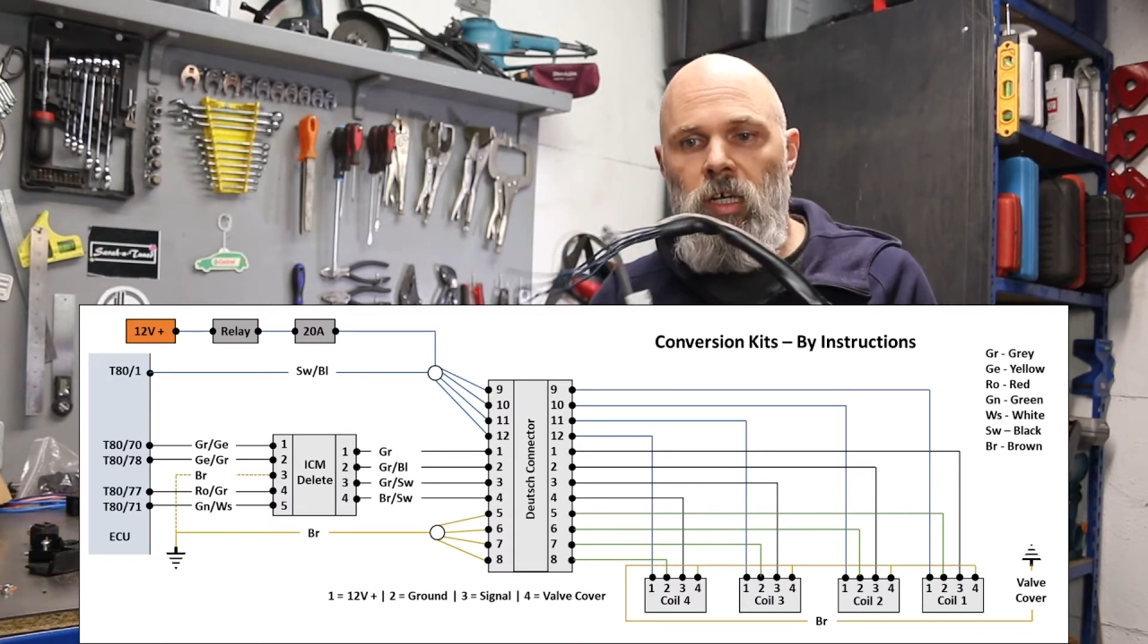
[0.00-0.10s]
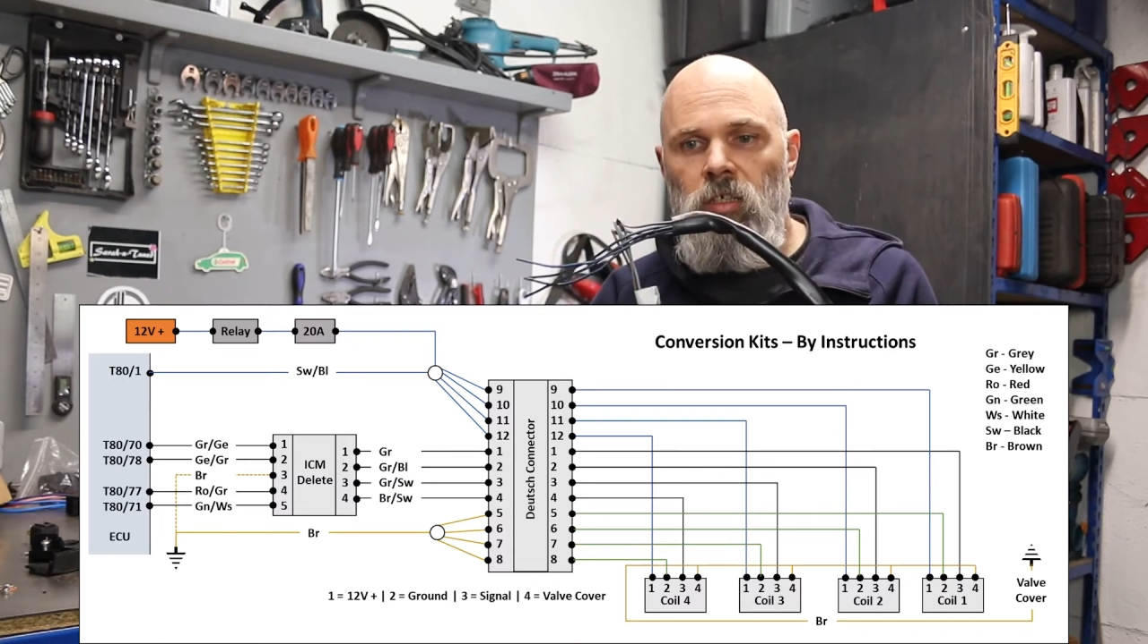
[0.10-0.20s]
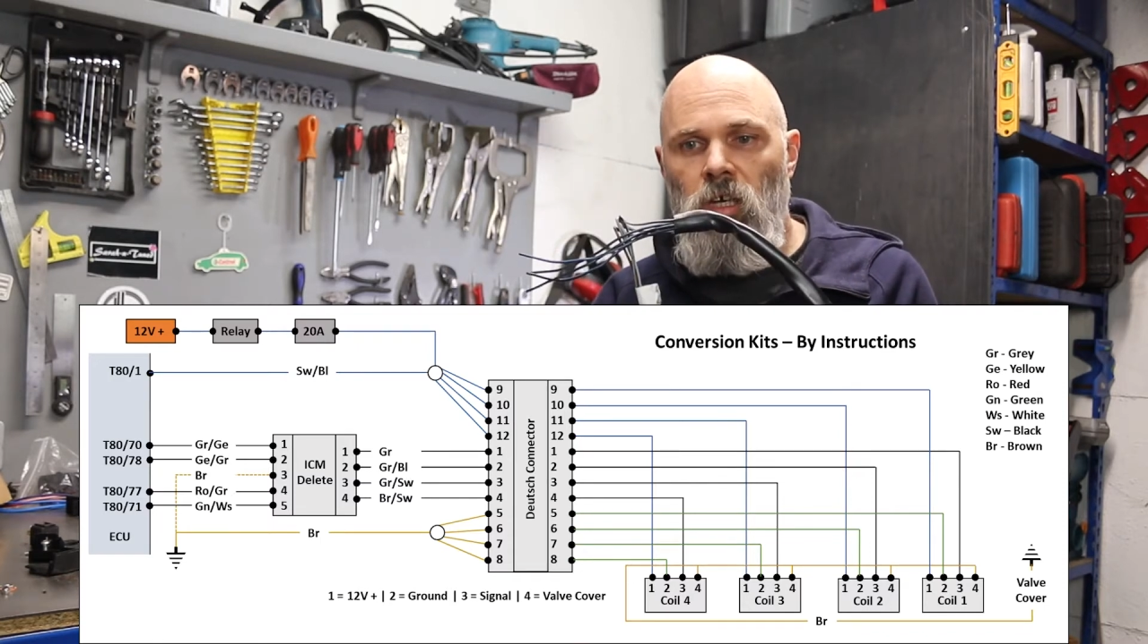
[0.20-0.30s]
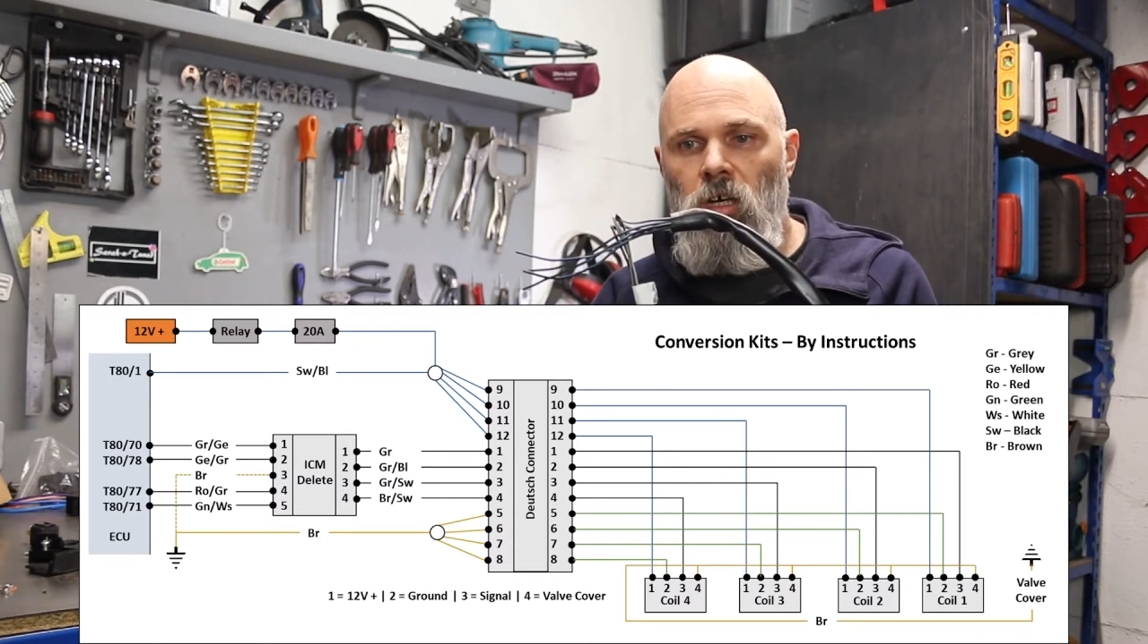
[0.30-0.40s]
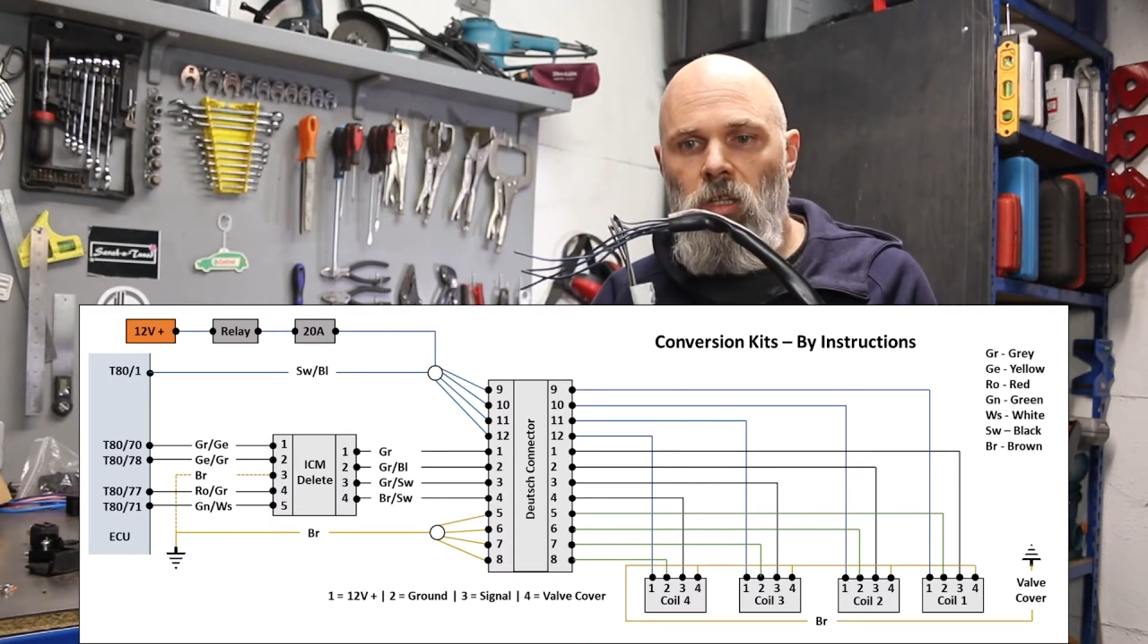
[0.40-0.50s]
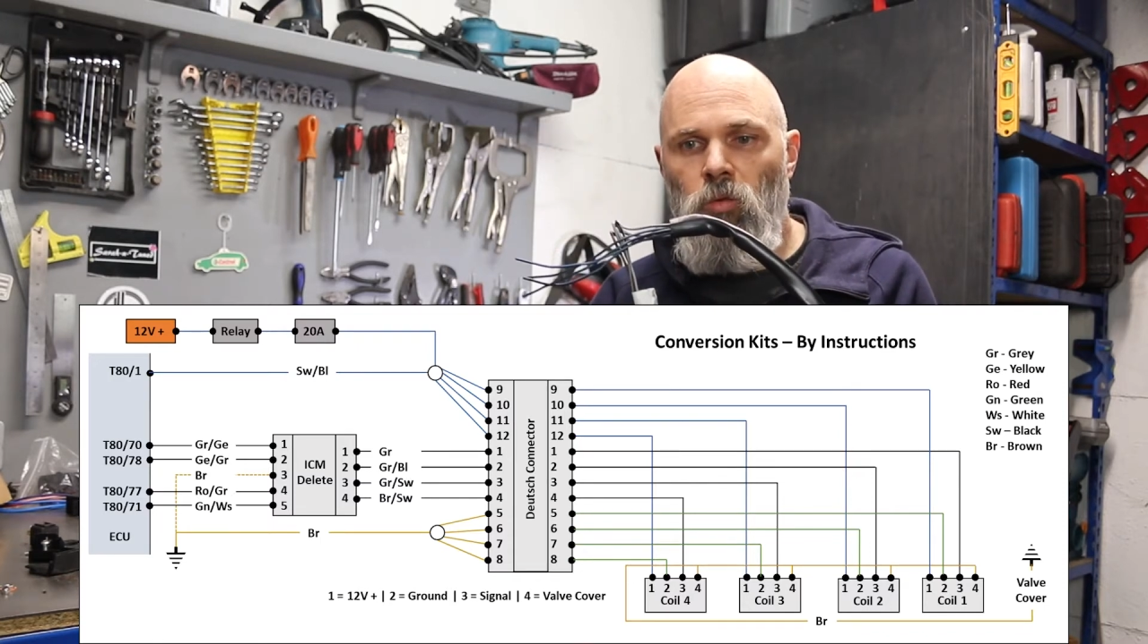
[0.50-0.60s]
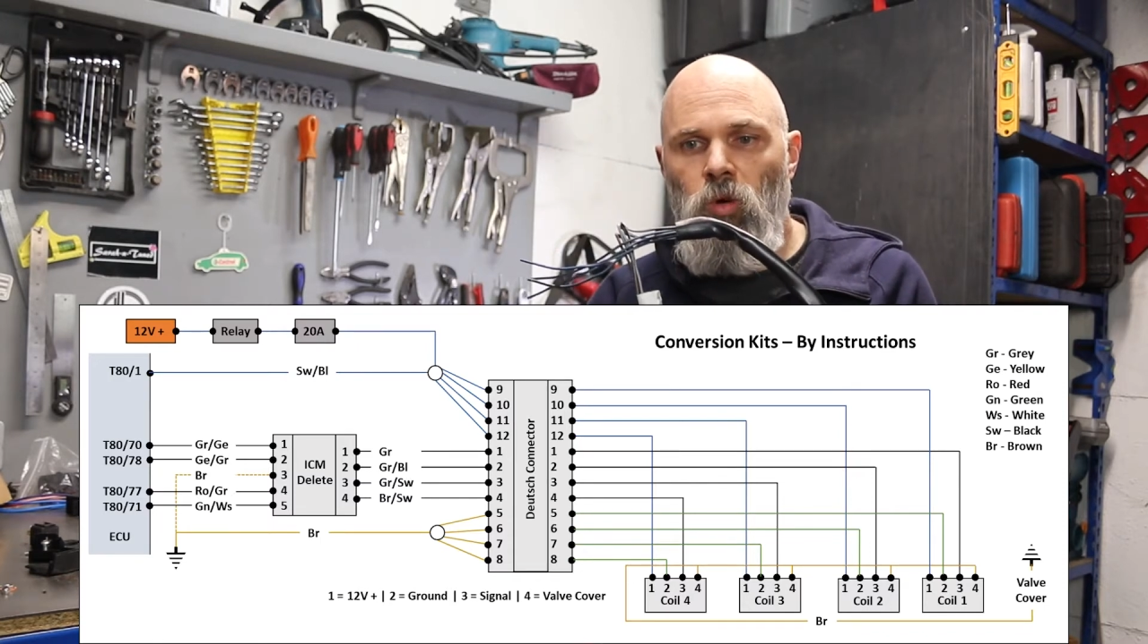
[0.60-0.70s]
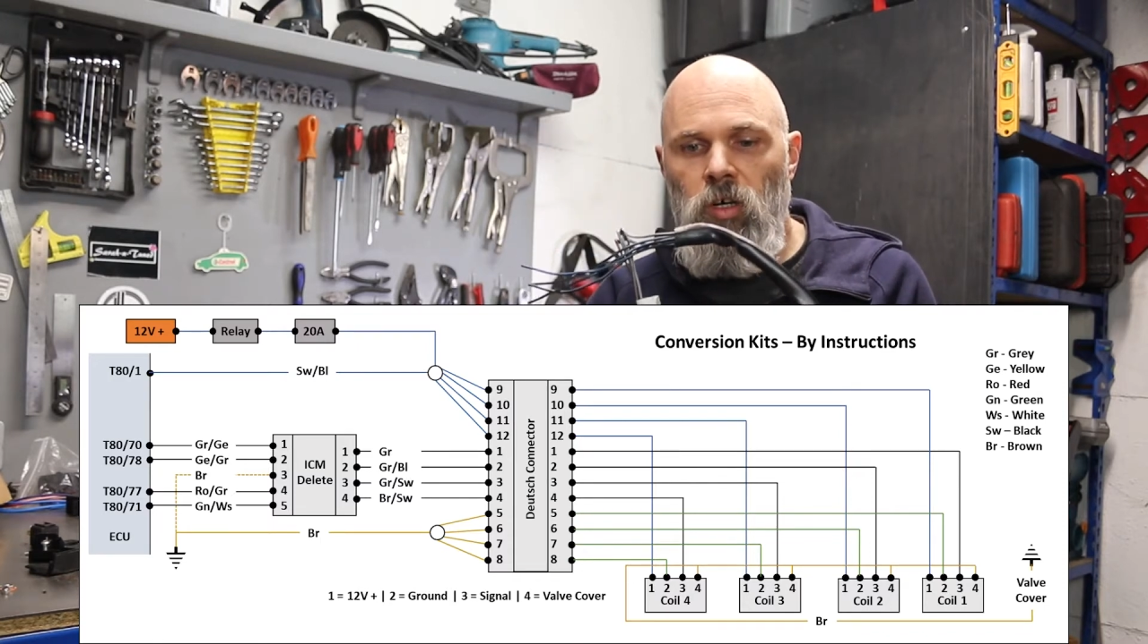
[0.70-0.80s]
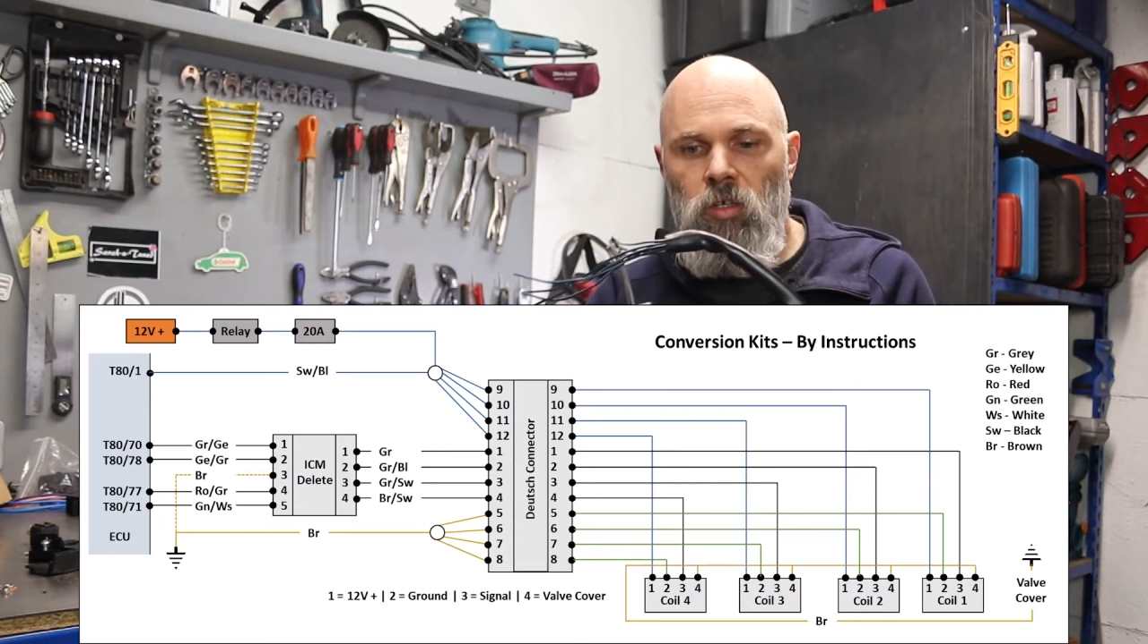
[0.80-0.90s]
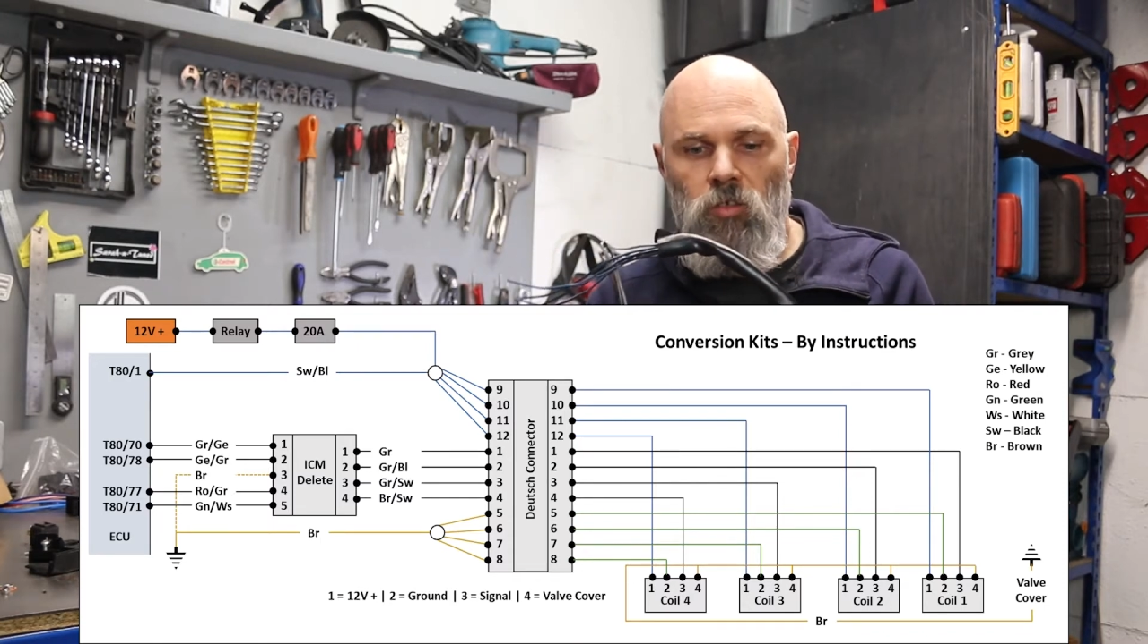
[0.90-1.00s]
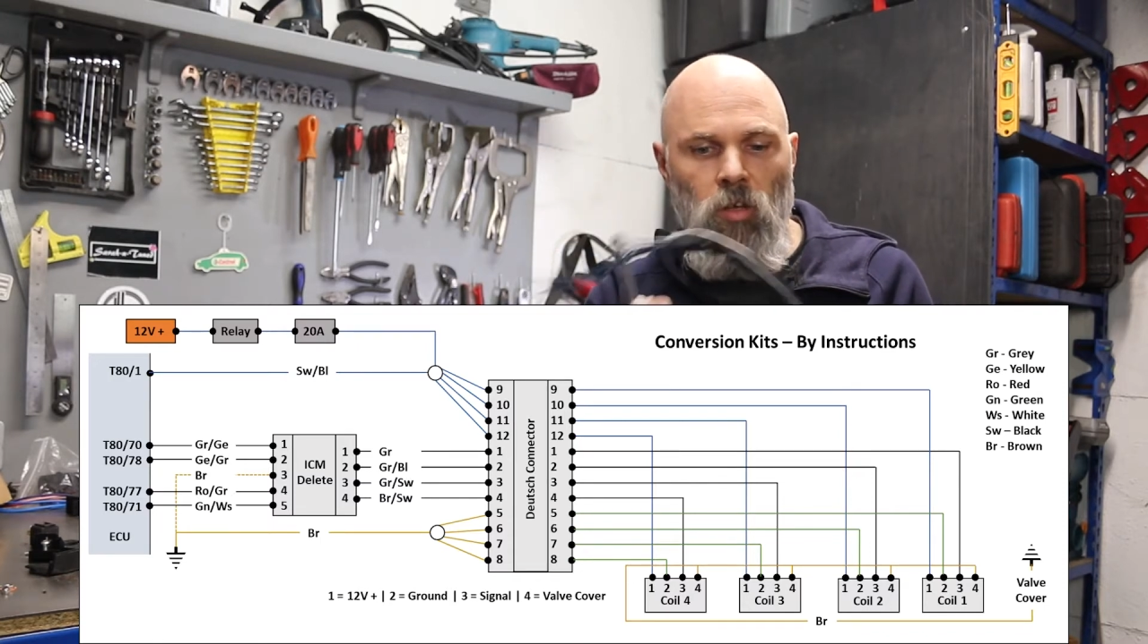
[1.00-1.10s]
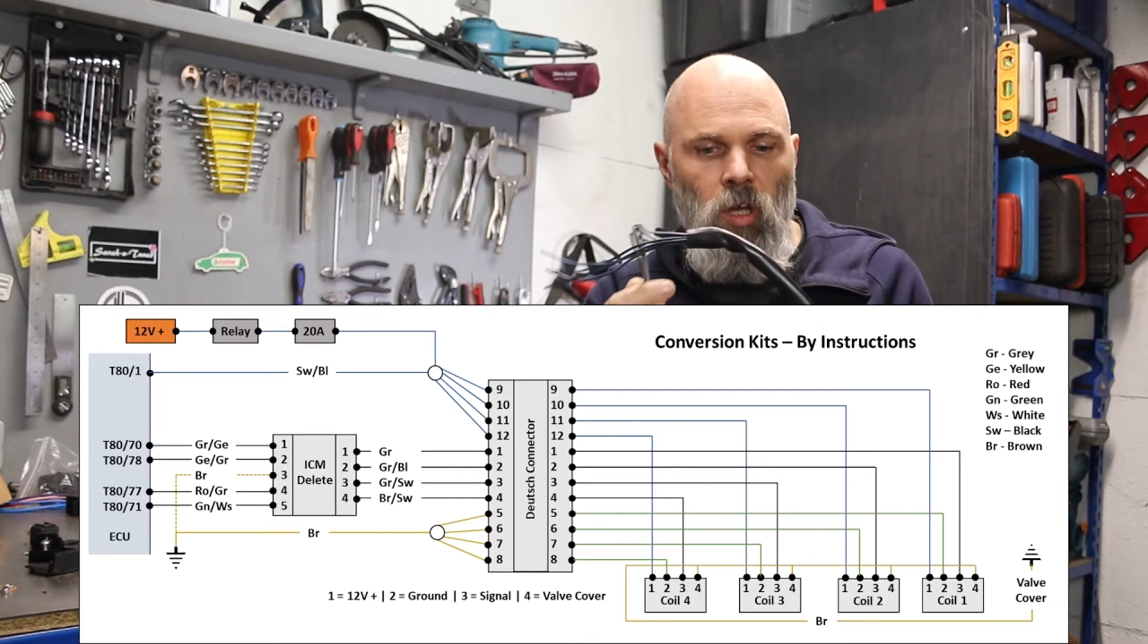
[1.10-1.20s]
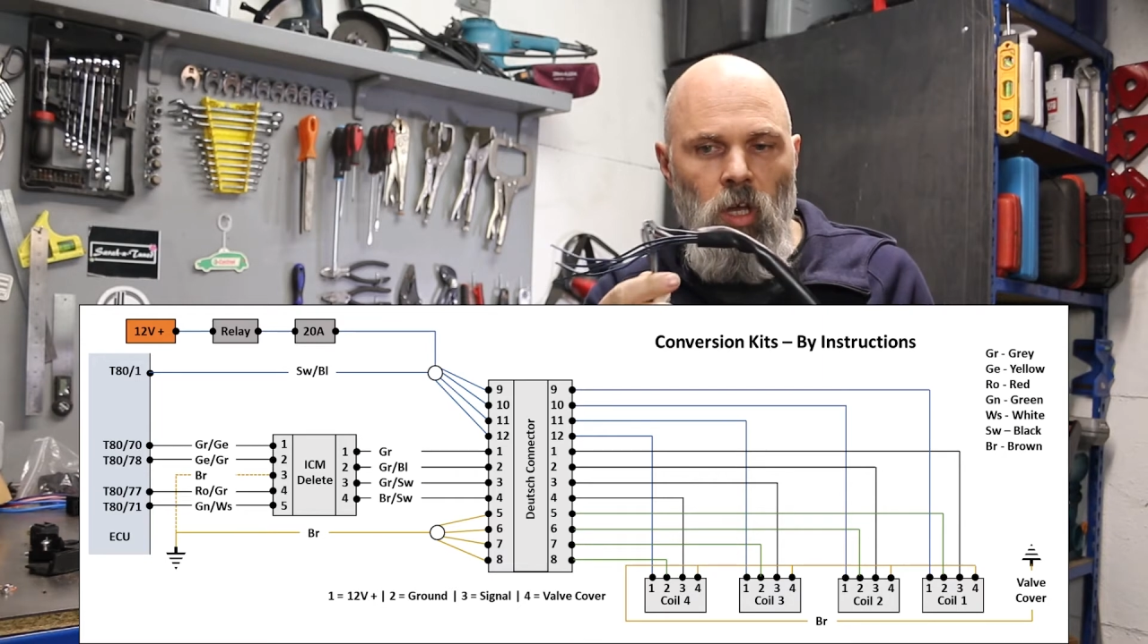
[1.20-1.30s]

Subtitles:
and cut the wires.